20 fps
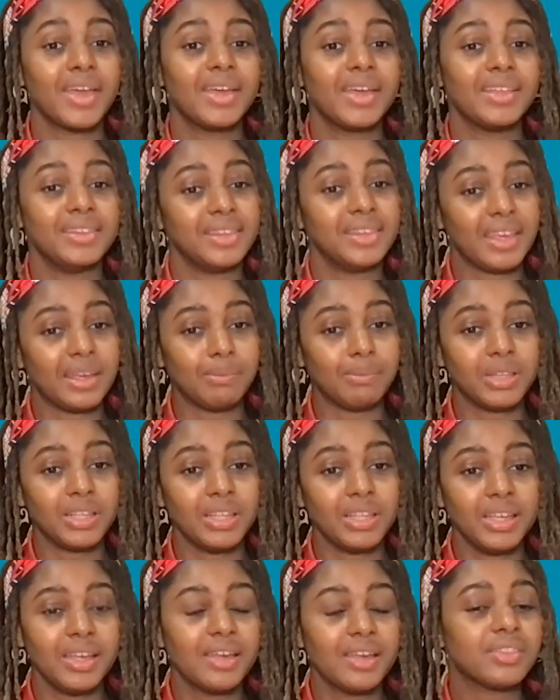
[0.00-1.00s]

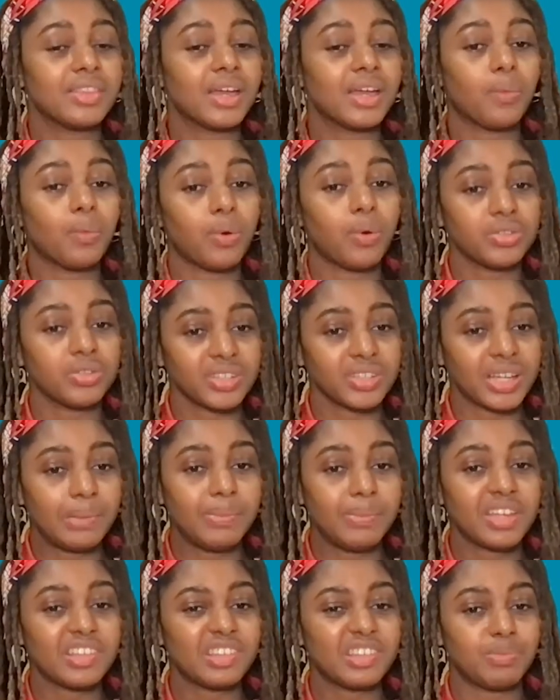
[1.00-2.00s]
namely that water can
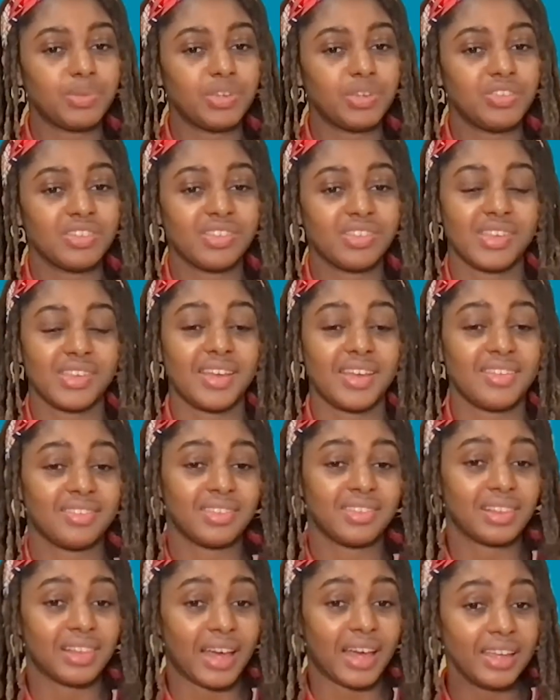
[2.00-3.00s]
be experienced as
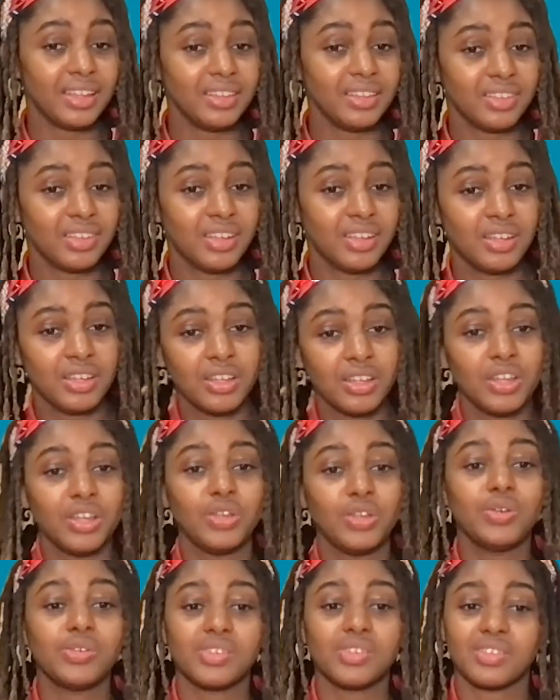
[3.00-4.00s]
delight,
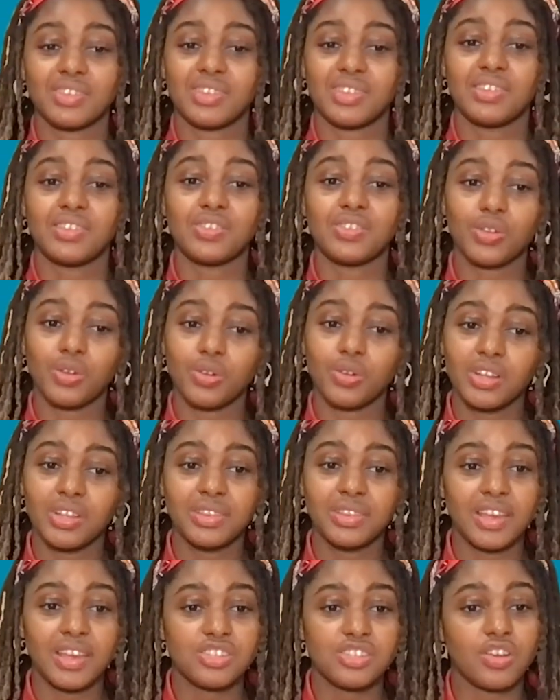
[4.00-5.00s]
using sensorial
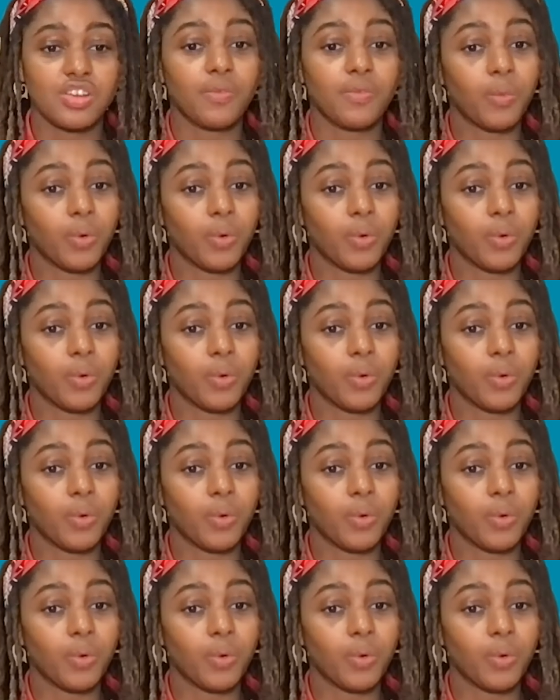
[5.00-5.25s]
nature of